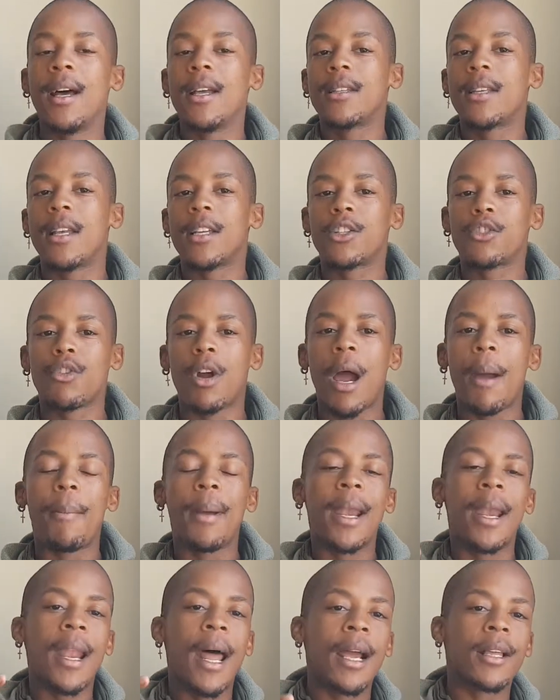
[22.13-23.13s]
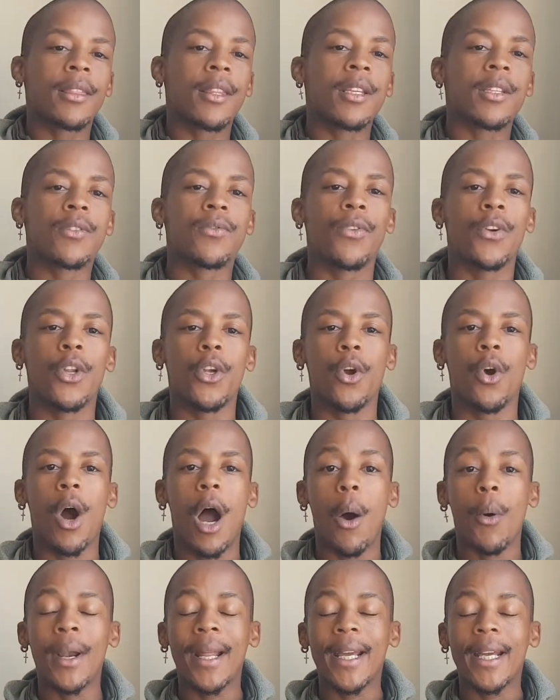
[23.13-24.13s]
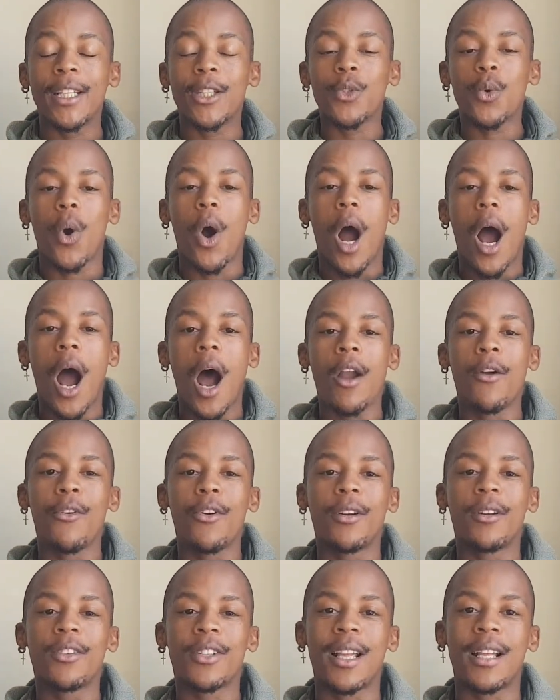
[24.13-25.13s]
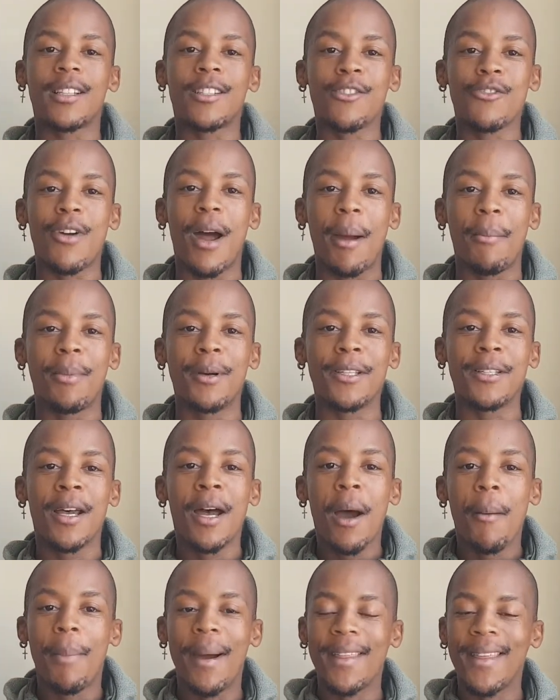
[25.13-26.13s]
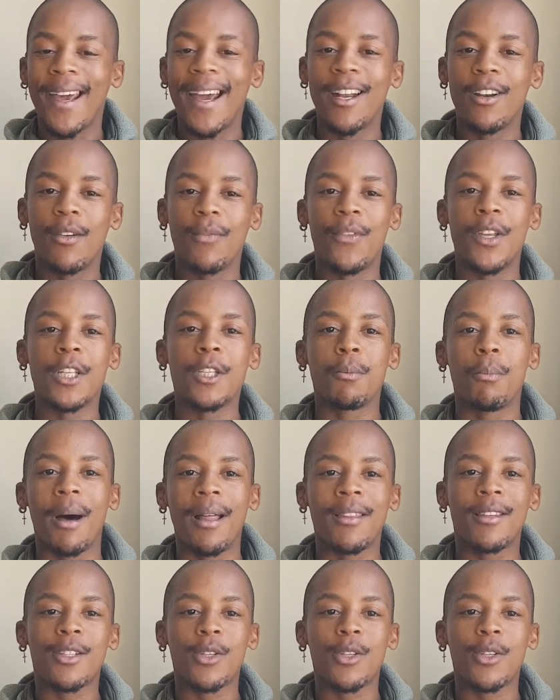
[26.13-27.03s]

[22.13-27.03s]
Subscribe and like this video. I want to get to 100 subscribers by the end of this month.